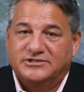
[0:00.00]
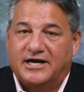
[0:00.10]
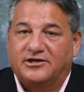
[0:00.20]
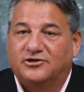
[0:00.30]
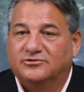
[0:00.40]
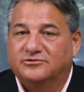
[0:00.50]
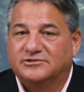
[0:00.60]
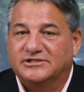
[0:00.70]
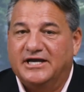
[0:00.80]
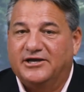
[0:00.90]
technical
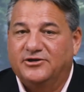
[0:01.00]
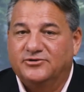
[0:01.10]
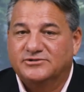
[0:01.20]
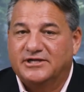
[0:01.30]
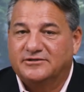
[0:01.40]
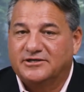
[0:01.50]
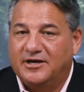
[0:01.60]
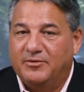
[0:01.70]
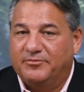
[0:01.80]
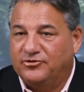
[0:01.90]
CIOs that
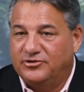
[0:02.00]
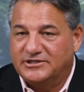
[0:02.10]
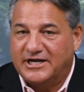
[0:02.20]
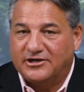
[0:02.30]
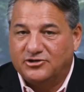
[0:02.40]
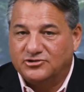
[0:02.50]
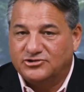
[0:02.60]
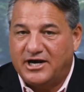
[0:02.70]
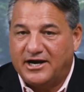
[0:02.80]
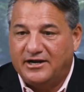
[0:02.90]
come up through the technical
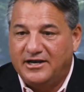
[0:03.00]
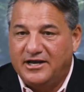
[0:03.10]
track